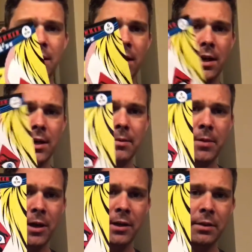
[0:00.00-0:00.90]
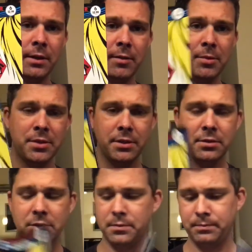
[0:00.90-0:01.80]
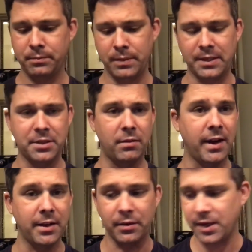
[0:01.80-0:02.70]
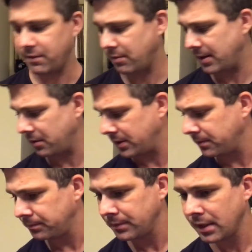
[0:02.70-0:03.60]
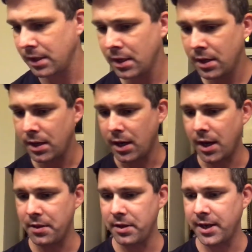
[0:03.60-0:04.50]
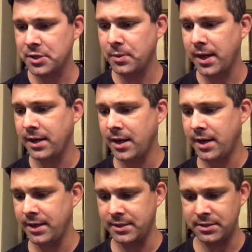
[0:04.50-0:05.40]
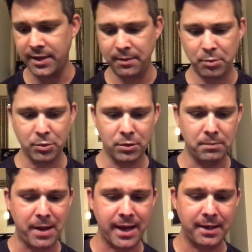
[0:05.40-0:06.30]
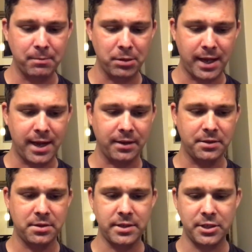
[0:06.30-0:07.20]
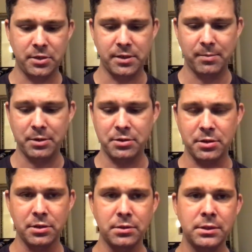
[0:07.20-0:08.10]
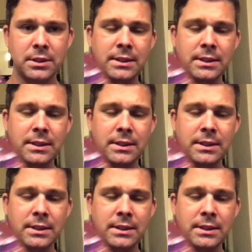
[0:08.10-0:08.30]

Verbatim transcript: Um, Harley Quinn number six. That's the regular cover, by the way. Uh, the next one I got is Deadpool Back in Black. This is issue number two.